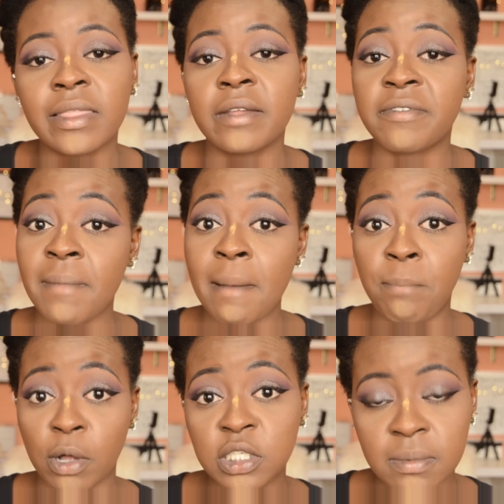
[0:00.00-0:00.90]
And then for my
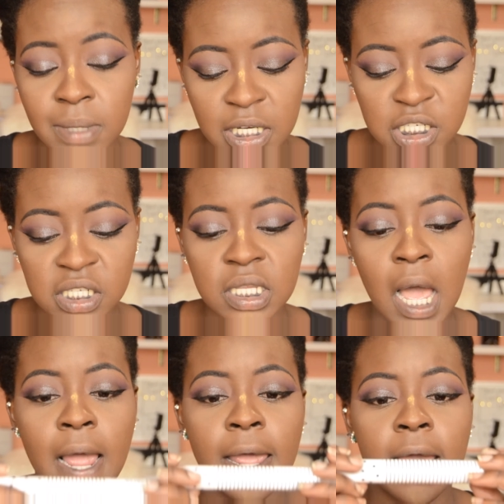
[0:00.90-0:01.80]
bottom lashes,
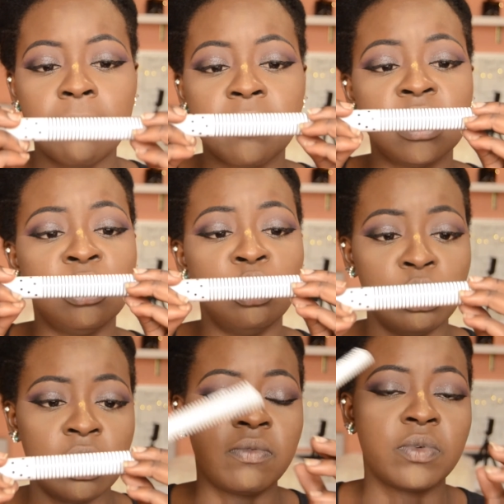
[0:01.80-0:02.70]
I am in
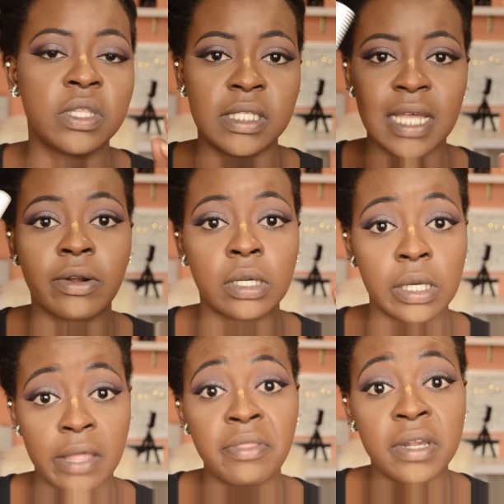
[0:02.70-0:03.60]
love with the Zaran
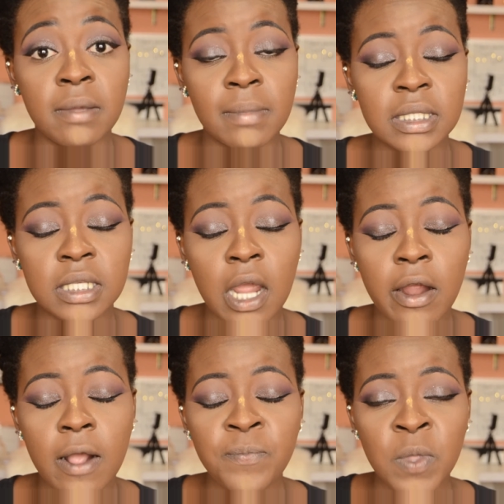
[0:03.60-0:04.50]
lengthening mascara